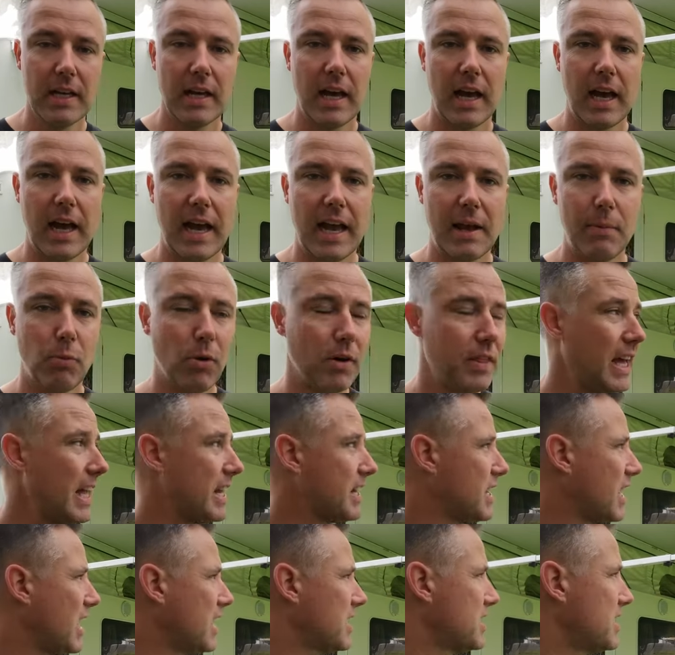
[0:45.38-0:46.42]
And what that
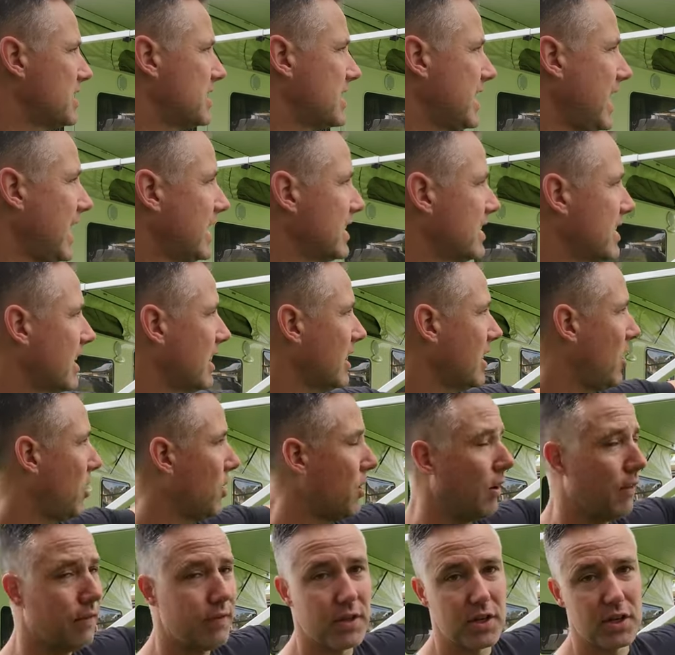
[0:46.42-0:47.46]
does is takes the load
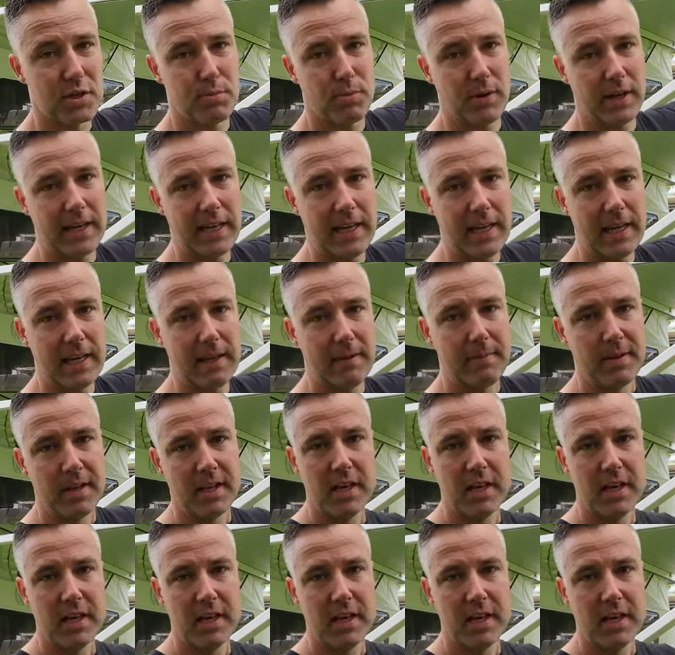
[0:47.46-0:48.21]
off the spring here.